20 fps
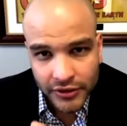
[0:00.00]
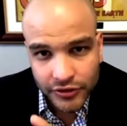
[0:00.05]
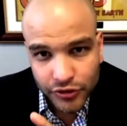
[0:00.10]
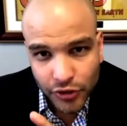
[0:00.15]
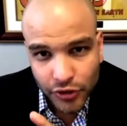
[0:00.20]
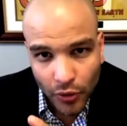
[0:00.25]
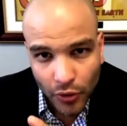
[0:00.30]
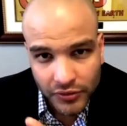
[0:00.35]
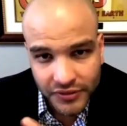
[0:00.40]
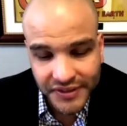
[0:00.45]

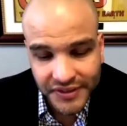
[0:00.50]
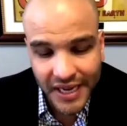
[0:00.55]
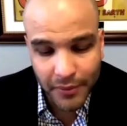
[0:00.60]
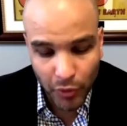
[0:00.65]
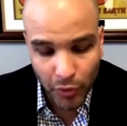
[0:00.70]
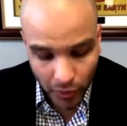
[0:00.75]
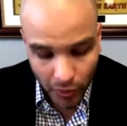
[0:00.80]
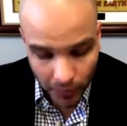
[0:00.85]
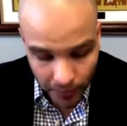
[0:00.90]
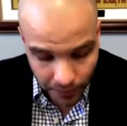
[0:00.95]
So
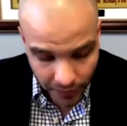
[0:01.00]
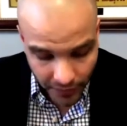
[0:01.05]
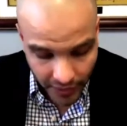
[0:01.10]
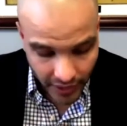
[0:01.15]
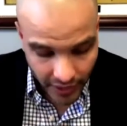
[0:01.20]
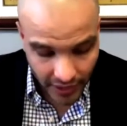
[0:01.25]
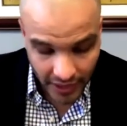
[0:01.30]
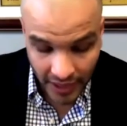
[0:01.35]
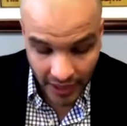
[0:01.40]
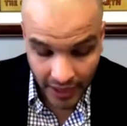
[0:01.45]
Sable,
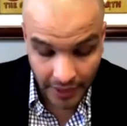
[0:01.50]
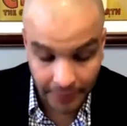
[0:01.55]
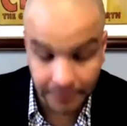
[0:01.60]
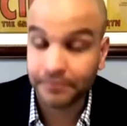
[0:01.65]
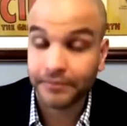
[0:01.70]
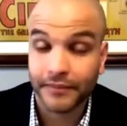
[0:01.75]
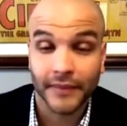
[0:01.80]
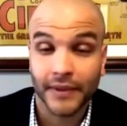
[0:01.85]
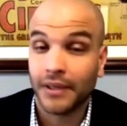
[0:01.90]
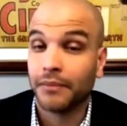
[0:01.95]

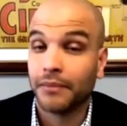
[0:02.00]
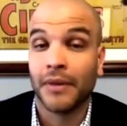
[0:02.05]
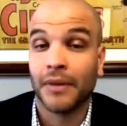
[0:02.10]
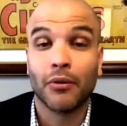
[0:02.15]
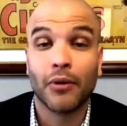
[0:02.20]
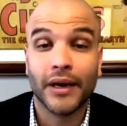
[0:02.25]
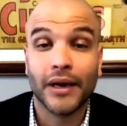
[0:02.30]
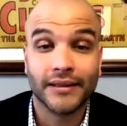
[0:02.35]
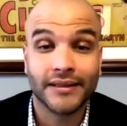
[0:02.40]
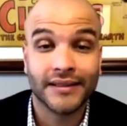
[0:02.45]
um,
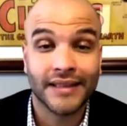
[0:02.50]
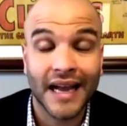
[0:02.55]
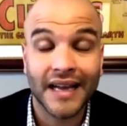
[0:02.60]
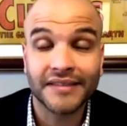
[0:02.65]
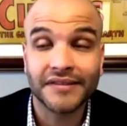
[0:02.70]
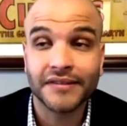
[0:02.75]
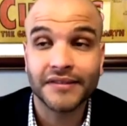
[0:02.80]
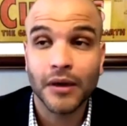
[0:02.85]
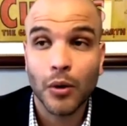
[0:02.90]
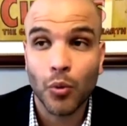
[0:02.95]
by the way,
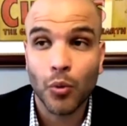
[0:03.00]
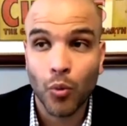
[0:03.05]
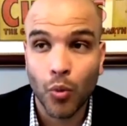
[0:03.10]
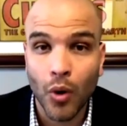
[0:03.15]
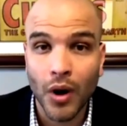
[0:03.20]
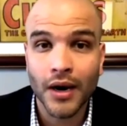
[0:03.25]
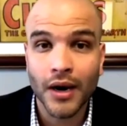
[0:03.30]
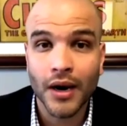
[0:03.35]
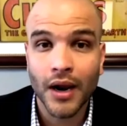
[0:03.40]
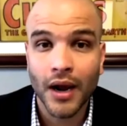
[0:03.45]
that's
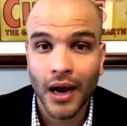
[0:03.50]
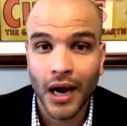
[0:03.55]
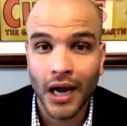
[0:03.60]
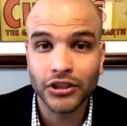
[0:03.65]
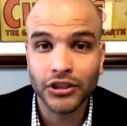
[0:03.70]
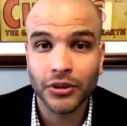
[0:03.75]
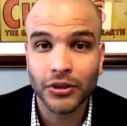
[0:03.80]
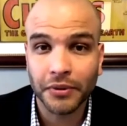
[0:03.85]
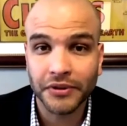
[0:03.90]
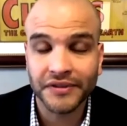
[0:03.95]

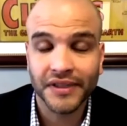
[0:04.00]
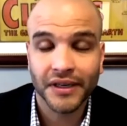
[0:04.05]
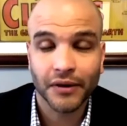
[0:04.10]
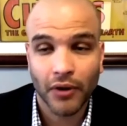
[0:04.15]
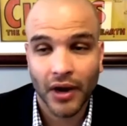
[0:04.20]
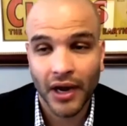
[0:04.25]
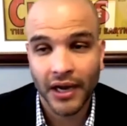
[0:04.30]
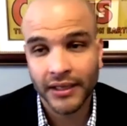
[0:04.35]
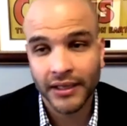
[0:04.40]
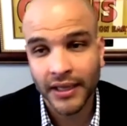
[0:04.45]

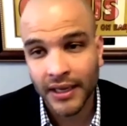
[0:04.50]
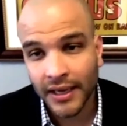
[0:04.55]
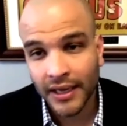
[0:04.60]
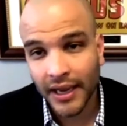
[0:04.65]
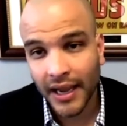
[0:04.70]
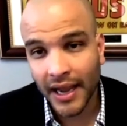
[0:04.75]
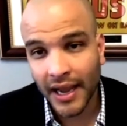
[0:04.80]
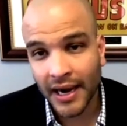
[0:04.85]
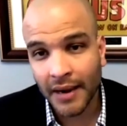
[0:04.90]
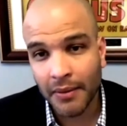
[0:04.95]
100% right.
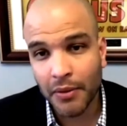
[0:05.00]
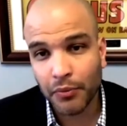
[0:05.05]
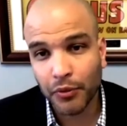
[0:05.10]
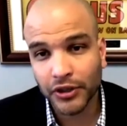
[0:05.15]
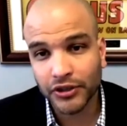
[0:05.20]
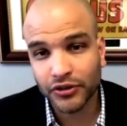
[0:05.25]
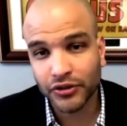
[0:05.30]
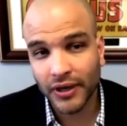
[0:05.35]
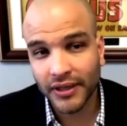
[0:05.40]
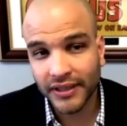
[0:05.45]
And let me
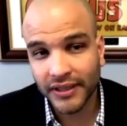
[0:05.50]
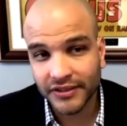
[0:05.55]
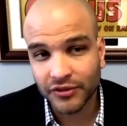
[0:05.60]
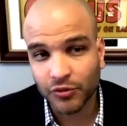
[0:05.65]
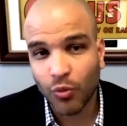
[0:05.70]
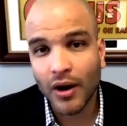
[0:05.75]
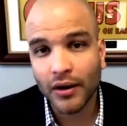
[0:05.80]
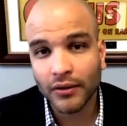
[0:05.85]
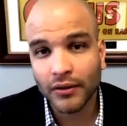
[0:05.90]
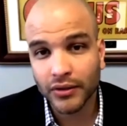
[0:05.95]
put it to you like
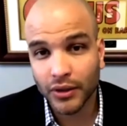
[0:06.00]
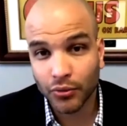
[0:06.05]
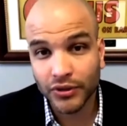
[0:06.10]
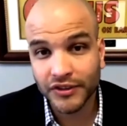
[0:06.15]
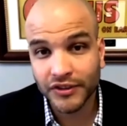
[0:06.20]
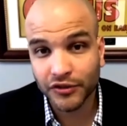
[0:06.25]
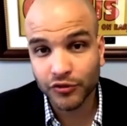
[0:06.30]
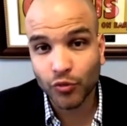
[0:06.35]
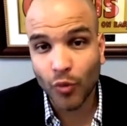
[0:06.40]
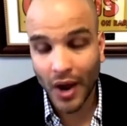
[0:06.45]
this. One of the
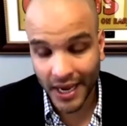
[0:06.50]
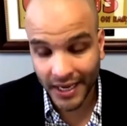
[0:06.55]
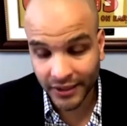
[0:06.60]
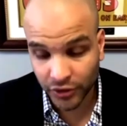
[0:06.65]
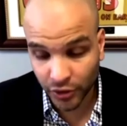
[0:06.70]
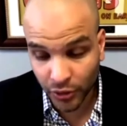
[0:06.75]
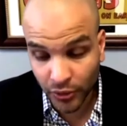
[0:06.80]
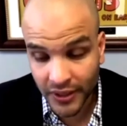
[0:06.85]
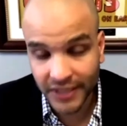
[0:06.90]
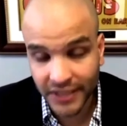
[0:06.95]
reasons why I
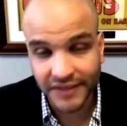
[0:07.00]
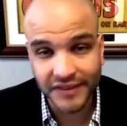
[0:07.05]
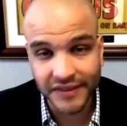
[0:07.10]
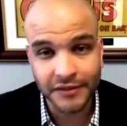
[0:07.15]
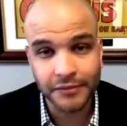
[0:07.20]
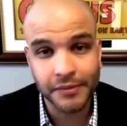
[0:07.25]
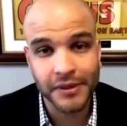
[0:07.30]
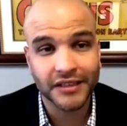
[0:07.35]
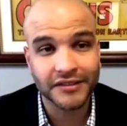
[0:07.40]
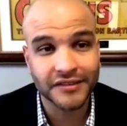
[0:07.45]
do this
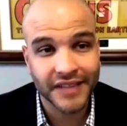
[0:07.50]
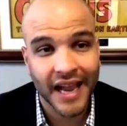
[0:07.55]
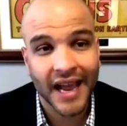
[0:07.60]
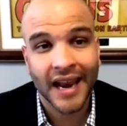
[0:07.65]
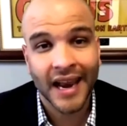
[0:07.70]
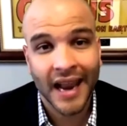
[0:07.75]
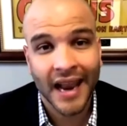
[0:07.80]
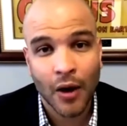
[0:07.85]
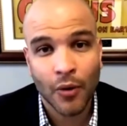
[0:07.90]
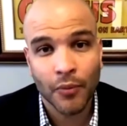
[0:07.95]
is because
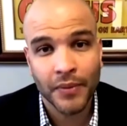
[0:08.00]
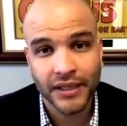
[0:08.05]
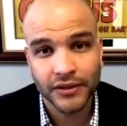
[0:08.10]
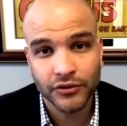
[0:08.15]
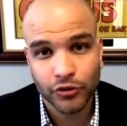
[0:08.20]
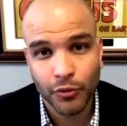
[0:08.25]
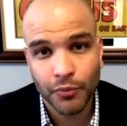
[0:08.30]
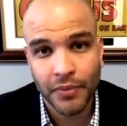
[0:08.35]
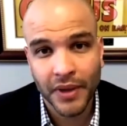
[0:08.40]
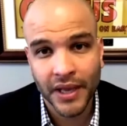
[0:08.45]
they allow
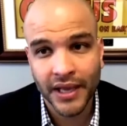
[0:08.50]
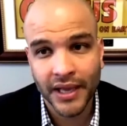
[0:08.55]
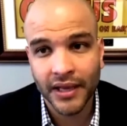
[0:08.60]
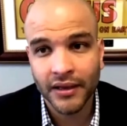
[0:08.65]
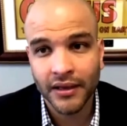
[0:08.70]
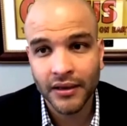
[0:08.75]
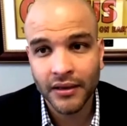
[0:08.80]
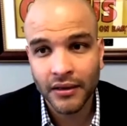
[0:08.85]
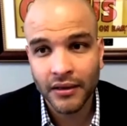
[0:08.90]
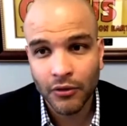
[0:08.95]
me to
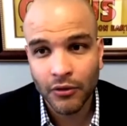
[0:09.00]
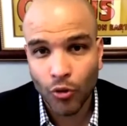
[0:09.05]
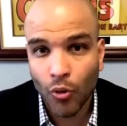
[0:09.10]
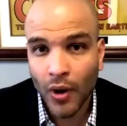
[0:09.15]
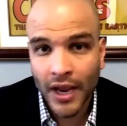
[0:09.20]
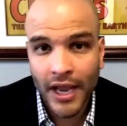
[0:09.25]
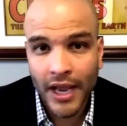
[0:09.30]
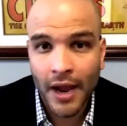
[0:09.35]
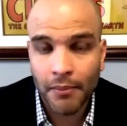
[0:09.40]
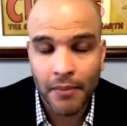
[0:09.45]
be
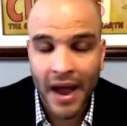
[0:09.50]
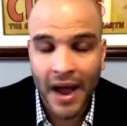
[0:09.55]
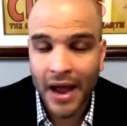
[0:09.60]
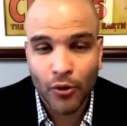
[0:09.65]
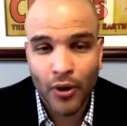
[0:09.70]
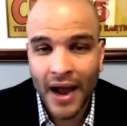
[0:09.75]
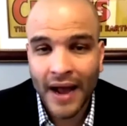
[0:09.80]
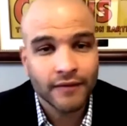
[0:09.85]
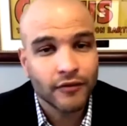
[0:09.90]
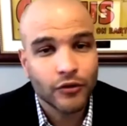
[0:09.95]
who I am.
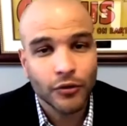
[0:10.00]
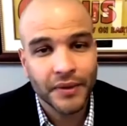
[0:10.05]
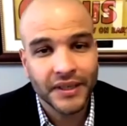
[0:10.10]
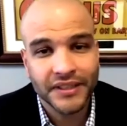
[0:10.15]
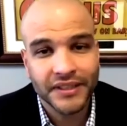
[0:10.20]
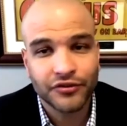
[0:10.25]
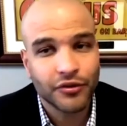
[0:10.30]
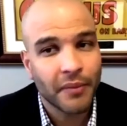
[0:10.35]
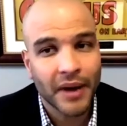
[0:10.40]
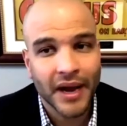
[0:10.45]
I don't have to
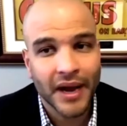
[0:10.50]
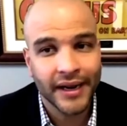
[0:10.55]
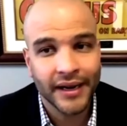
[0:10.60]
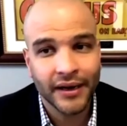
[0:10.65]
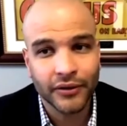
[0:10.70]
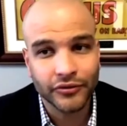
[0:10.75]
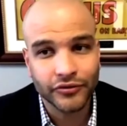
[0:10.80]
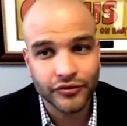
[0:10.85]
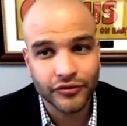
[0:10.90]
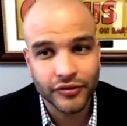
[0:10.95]
be
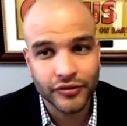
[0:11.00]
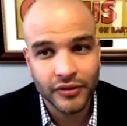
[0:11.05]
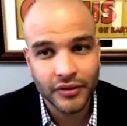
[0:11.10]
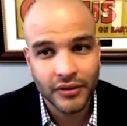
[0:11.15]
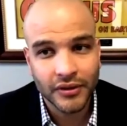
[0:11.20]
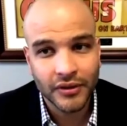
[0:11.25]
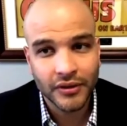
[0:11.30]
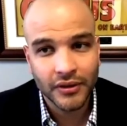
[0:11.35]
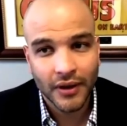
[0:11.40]
somebody else.